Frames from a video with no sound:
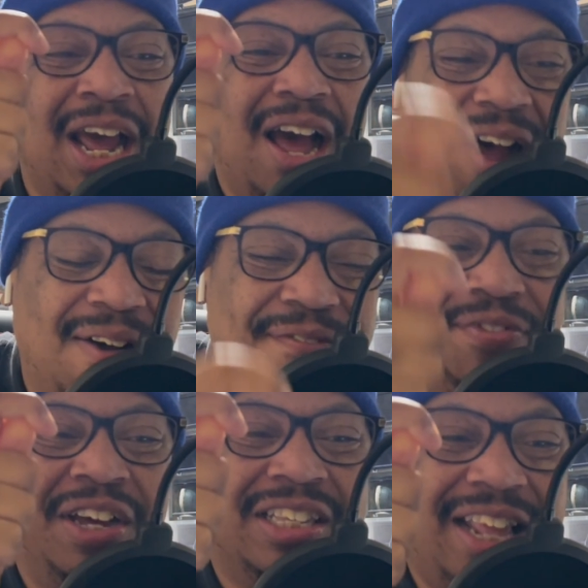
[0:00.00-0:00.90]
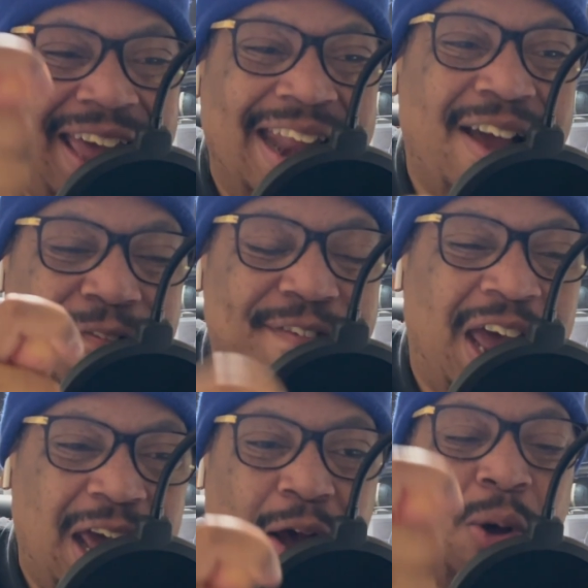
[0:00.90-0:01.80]
of the
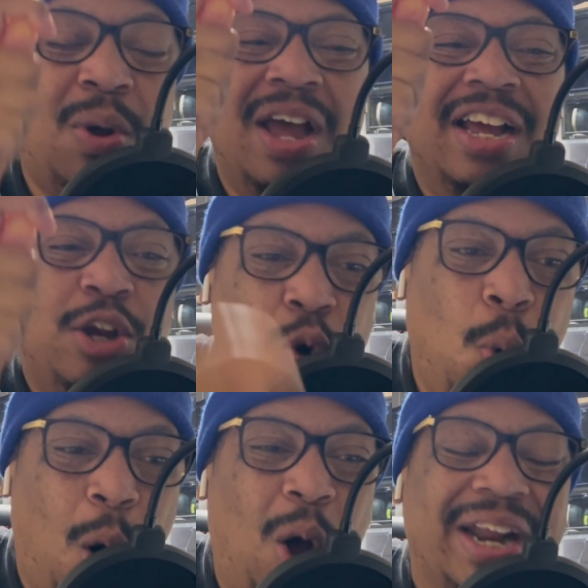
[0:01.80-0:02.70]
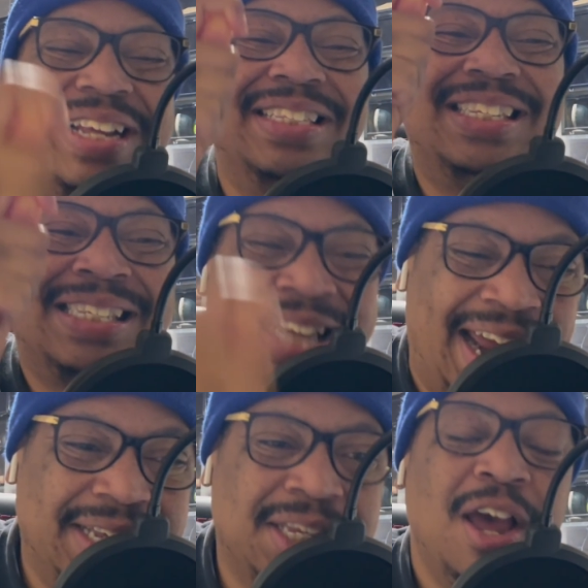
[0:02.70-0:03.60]
NFL New Orleans Saints.